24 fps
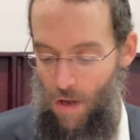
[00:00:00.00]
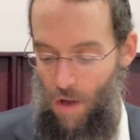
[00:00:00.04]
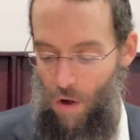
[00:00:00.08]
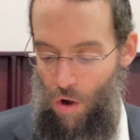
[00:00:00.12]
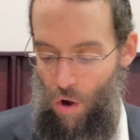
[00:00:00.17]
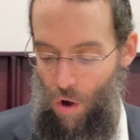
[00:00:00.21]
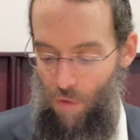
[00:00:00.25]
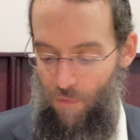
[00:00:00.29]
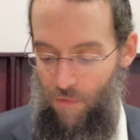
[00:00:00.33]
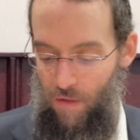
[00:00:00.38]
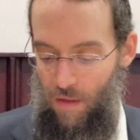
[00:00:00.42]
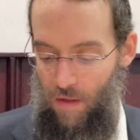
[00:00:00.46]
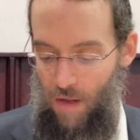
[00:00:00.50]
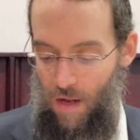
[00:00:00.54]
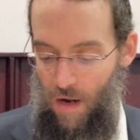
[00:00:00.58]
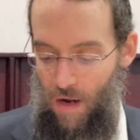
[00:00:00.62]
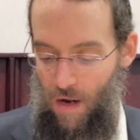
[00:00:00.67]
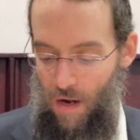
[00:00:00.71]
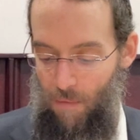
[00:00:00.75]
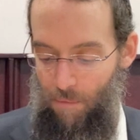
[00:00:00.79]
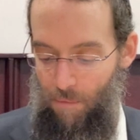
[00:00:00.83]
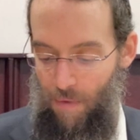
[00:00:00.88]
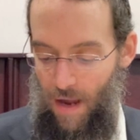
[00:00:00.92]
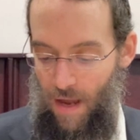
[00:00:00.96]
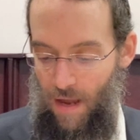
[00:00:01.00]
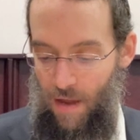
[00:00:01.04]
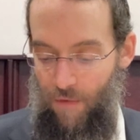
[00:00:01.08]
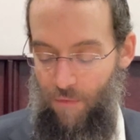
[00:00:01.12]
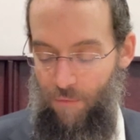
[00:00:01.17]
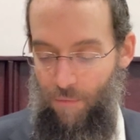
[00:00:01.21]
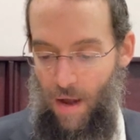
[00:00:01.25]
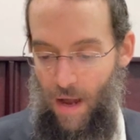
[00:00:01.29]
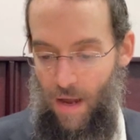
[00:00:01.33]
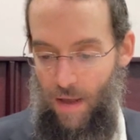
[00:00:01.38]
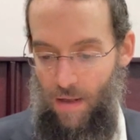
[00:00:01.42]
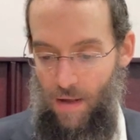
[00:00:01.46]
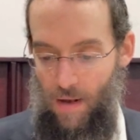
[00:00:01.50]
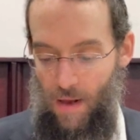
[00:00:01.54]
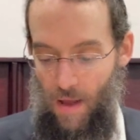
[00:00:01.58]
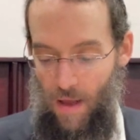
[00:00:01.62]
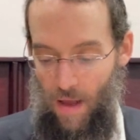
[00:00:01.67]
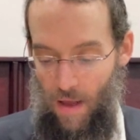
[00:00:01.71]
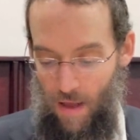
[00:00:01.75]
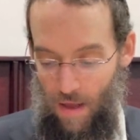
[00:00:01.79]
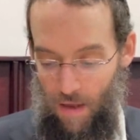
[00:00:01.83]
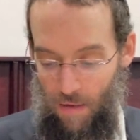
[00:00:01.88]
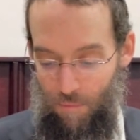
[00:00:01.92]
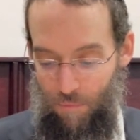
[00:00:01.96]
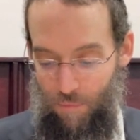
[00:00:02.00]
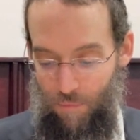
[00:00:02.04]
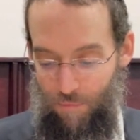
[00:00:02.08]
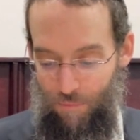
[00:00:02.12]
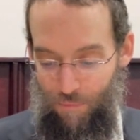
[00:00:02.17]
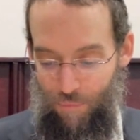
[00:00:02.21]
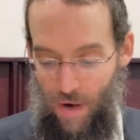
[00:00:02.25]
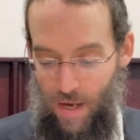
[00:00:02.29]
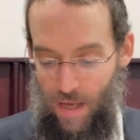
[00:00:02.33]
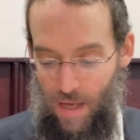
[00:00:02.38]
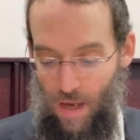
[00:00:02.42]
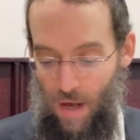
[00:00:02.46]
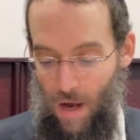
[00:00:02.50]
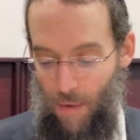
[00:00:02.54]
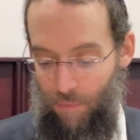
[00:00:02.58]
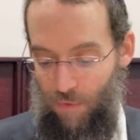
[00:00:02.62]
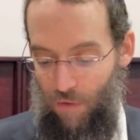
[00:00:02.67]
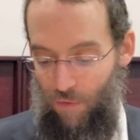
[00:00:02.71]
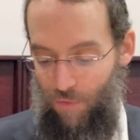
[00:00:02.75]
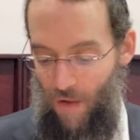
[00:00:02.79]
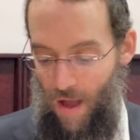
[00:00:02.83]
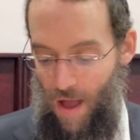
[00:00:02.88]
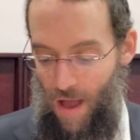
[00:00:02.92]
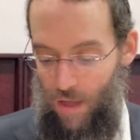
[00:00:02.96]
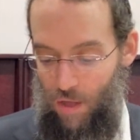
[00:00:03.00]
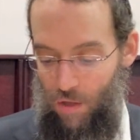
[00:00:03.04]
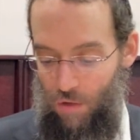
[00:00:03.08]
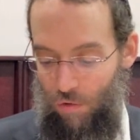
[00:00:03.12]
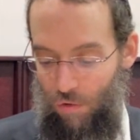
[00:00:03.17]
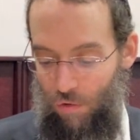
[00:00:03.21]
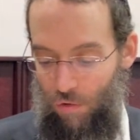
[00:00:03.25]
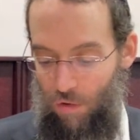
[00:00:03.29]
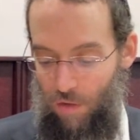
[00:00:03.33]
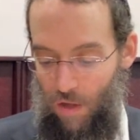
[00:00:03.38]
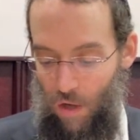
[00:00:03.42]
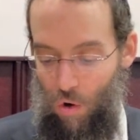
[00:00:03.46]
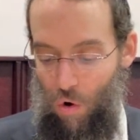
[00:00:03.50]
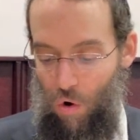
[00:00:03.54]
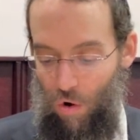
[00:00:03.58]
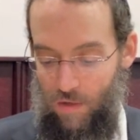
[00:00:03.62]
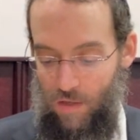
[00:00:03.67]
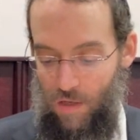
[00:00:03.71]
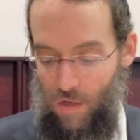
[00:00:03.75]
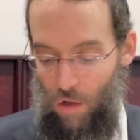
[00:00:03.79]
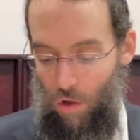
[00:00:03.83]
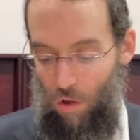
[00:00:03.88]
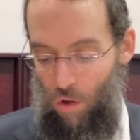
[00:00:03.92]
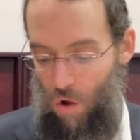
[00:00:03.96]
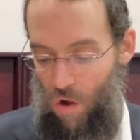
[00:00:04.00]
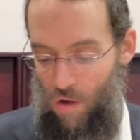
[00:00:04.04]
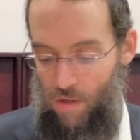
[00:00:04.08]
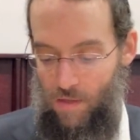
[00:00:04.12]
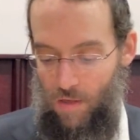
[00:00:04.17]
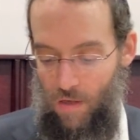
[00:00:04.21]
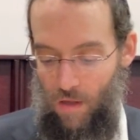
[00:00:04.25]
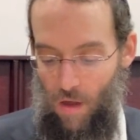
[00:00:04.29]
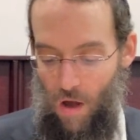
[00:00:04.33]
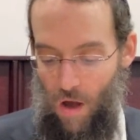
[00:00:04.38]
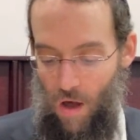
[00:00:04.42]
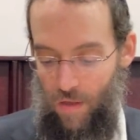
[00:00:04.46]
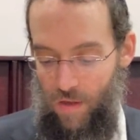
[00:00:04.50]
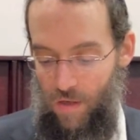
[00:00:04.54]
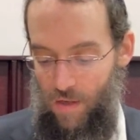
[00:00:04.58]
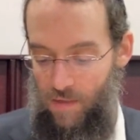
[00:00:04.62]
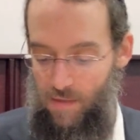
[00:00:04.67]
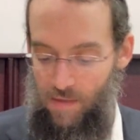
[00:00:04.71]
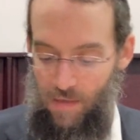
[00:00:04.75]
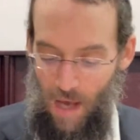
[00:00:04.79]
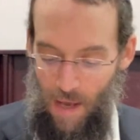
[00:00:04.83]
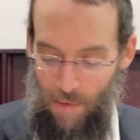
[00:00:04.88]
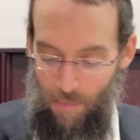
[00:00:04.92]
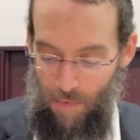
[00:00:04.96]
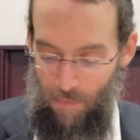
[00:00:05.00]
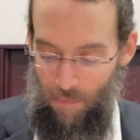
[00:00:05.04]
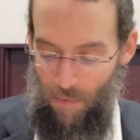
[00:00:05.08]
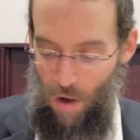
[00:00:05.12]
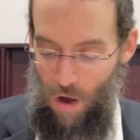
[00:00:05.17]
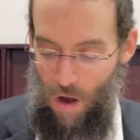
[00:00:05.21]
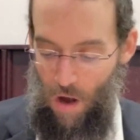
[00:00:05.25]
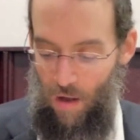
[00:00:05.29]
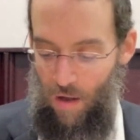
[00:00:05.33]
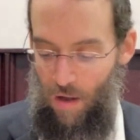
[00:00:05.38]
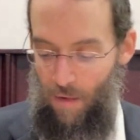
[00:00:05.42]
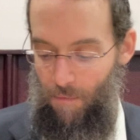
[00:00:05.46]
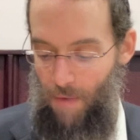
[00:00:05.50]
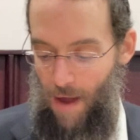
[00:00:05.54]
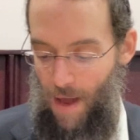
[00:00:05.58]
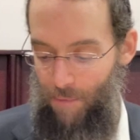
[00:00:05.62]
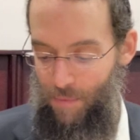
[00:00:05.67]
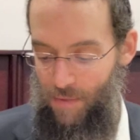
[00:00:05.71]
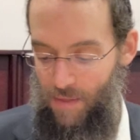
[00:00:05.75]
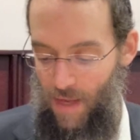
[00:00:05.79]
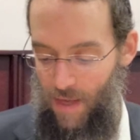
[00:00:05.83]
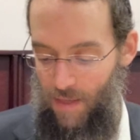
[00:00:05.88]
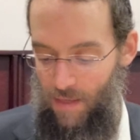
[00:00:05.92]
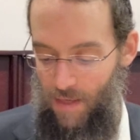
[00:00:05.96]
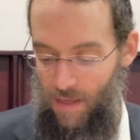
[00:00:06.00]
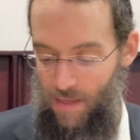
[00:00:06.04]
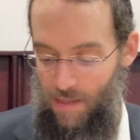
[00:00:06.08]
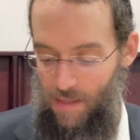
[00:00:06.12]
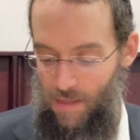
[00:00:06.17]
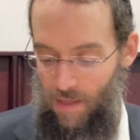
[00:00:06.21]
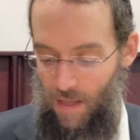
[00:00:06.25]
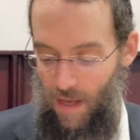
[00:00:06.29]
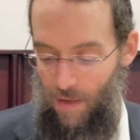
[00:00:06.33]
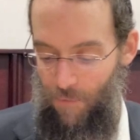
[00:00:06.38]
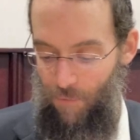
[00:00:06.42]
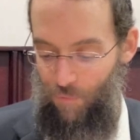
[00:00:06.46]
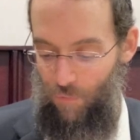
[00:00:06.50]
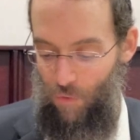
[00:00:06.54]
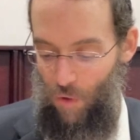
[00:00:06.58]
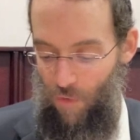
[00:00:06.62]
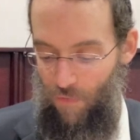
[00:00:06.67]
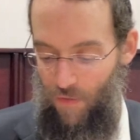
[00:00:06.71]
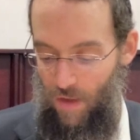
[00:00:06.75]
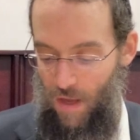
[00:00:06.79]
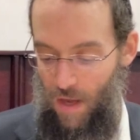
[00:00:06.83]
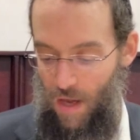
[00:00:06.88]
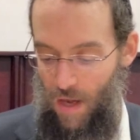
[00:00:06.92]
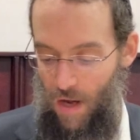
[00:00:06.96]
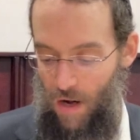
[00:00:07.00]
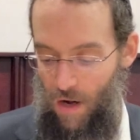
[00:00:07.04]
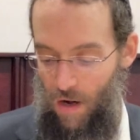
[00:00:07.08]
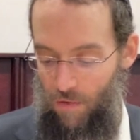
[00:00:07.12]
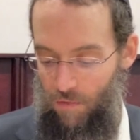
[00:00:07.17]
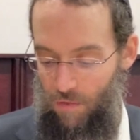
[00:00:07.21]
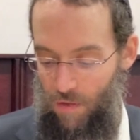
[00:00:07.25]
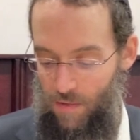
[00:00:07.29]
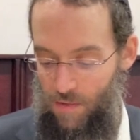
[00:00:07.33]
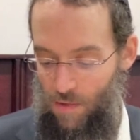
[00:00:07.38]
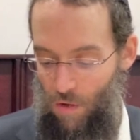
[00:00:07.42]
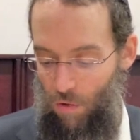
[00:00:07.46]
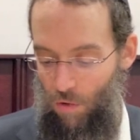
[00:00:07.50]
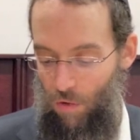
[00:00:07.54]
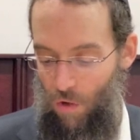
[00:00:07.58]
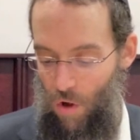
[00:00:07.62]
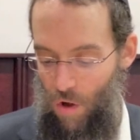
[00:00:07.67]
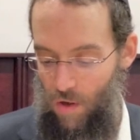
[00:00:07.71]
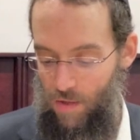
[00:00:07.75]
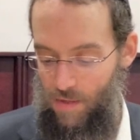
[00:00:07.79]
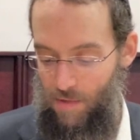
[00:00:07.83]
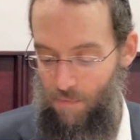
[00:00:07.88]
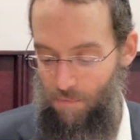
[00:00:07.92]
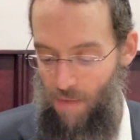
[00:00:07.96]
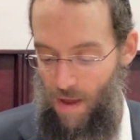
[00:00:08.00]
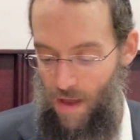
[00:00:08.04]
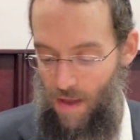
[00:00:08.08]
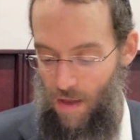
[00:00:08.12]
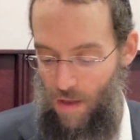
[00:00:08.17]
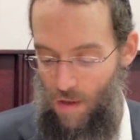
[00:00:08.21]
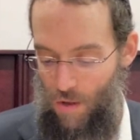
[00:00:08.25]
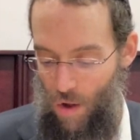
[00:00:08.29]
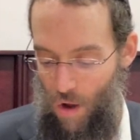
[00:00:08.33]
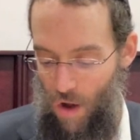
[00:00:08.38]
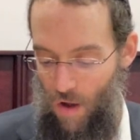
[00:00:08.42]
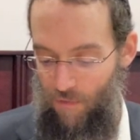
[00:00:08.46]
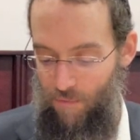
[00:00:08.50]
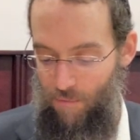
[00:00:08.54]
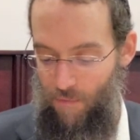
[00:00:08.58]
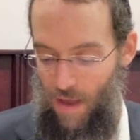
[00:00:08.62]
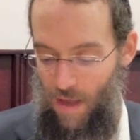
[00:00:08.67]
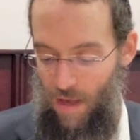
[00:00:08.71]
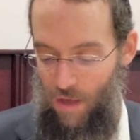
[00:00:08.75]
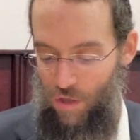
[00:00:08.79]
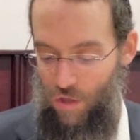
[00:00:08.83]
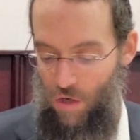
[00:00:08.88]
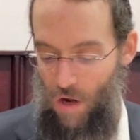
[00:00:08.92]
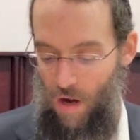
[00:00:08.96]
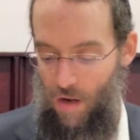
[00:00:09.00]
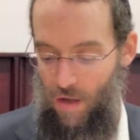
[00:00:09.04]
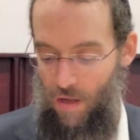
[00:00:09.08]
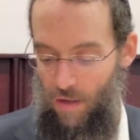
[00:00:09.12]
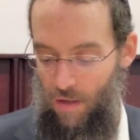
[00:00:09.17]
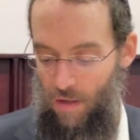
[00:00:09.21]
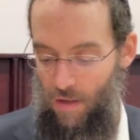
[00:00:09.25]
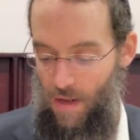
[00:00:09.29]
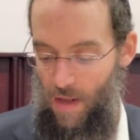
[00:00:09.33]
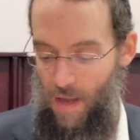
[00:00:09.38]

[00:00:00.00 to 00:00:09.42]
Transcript: Over there, by by bringing up the value, they're causing a loss to the other yisaimim. might say this, over here, there's no loss. Meyayov, Meyash